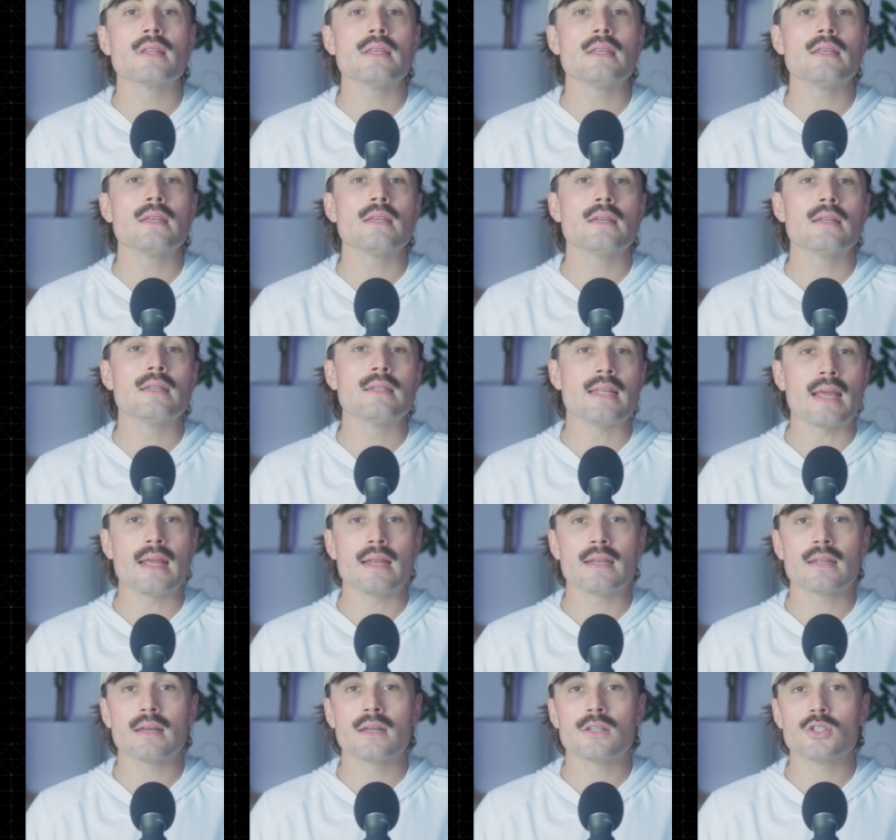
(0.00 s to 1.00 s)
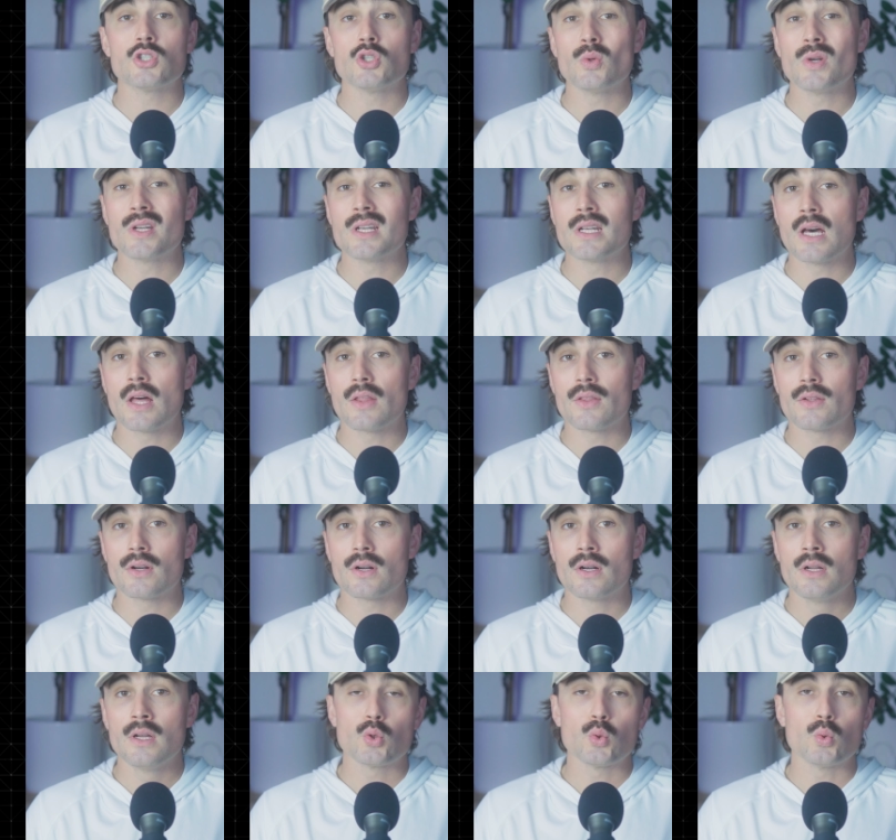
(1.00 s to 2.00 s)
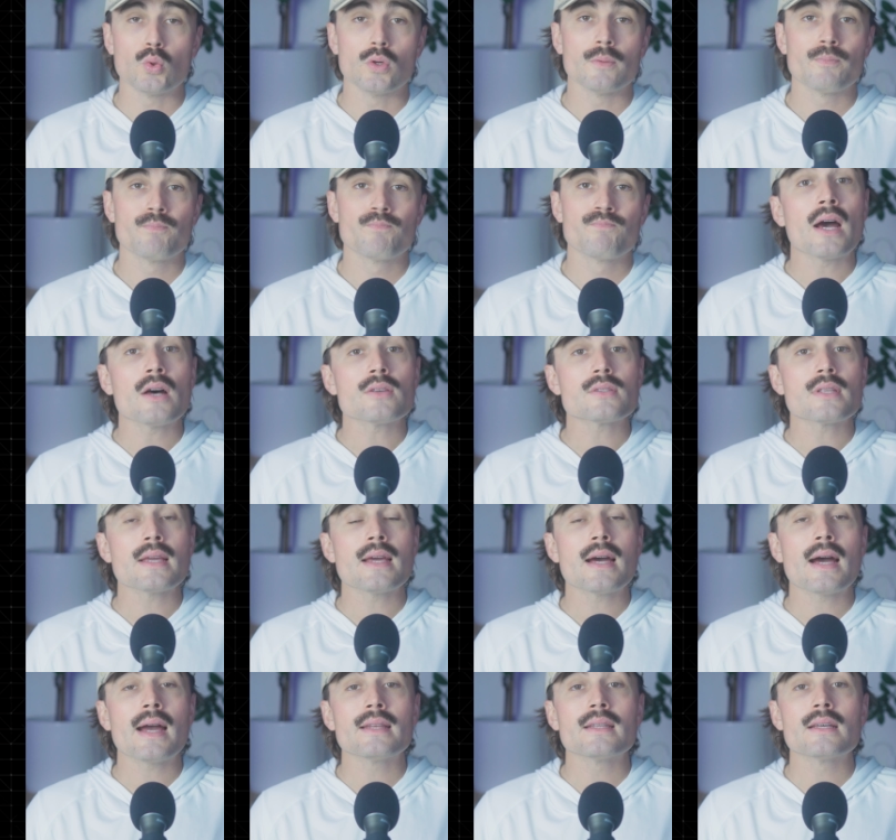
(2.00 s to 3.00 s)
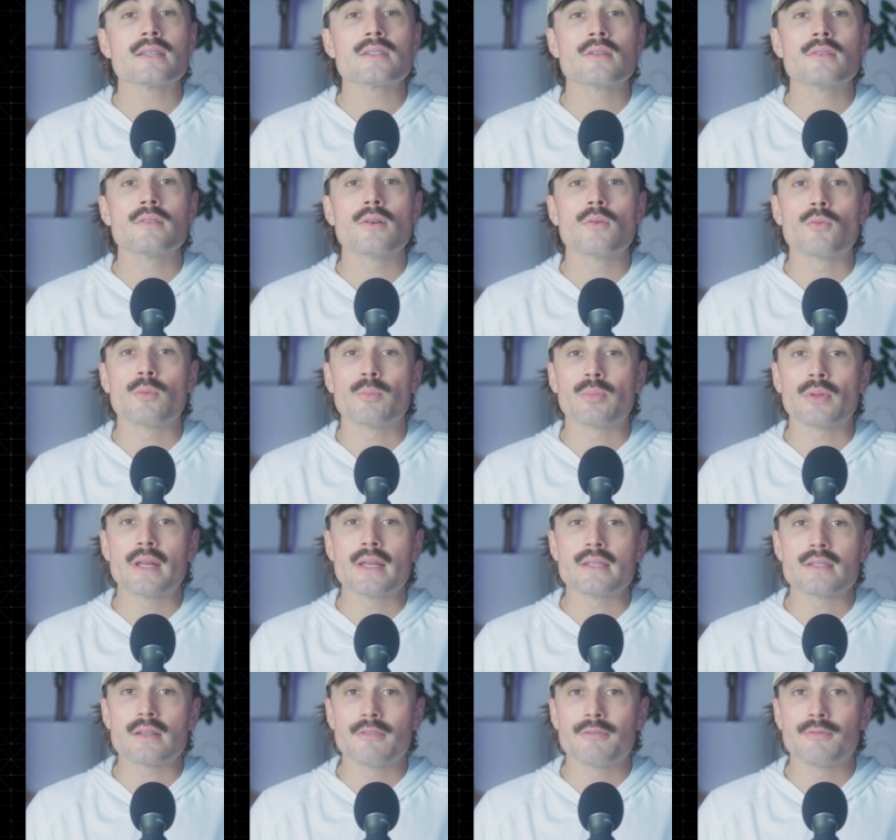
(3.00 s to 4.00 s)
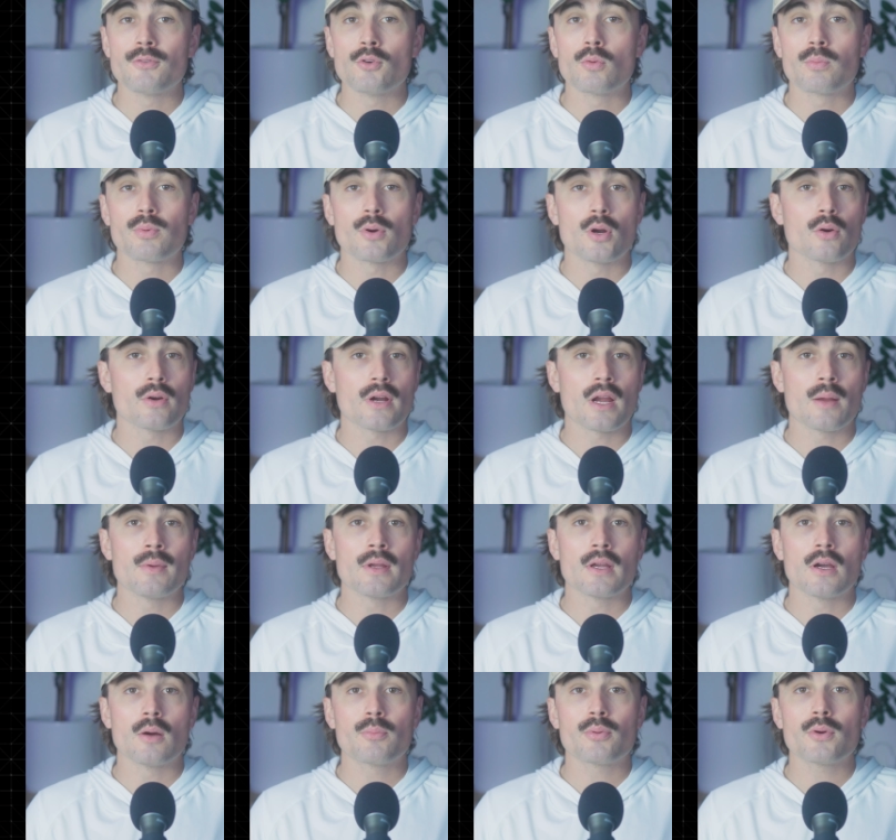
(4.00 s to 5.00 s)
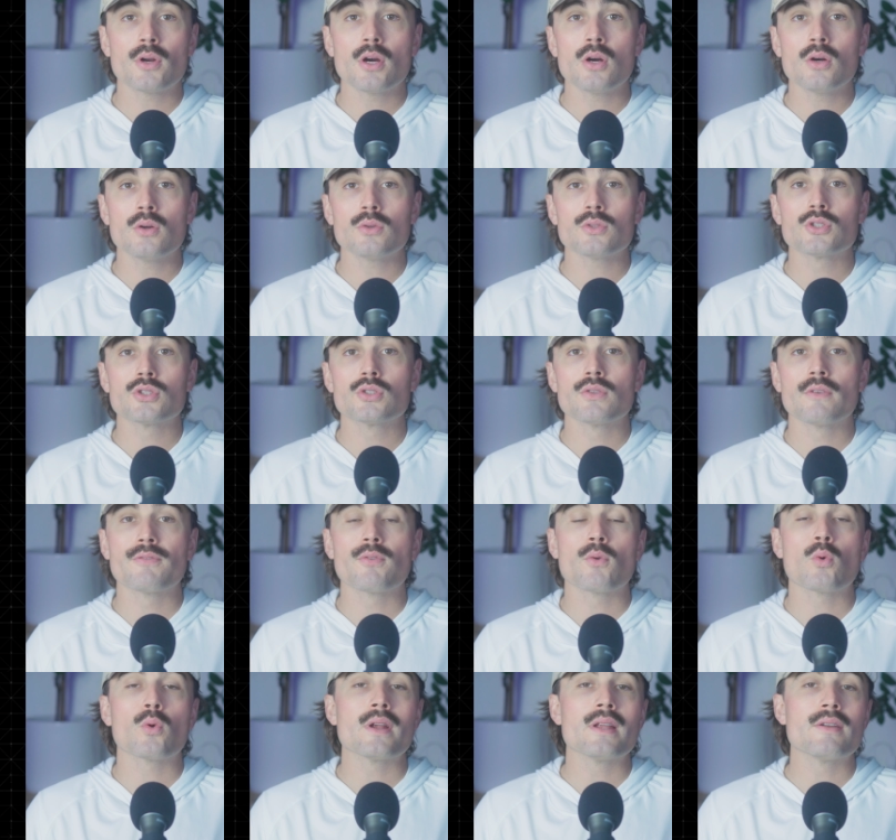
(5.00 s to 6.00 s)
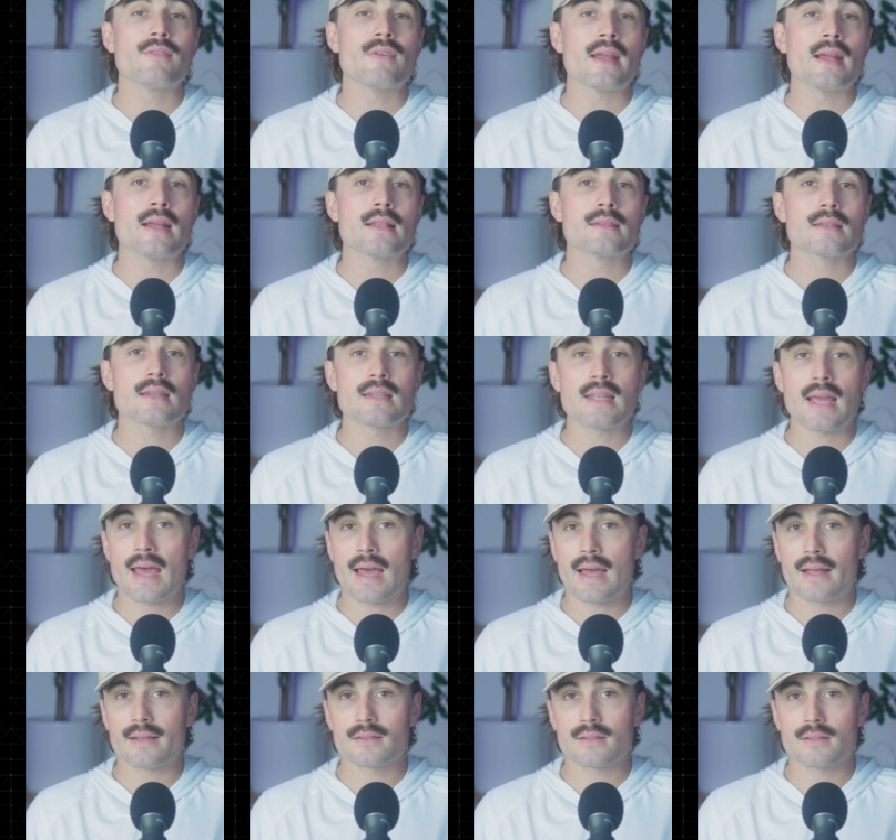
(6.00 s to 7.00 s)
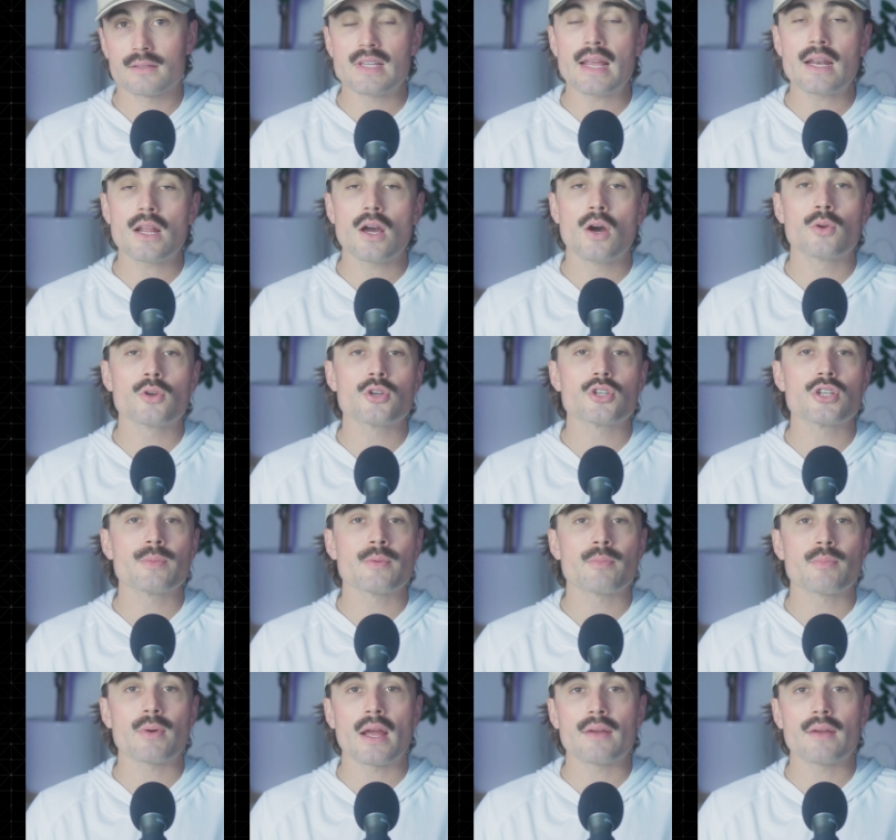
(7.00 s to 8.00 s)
the data to another tool. Browse.ai doesn't replace a full programming approach for advanced tasks. Data ownership and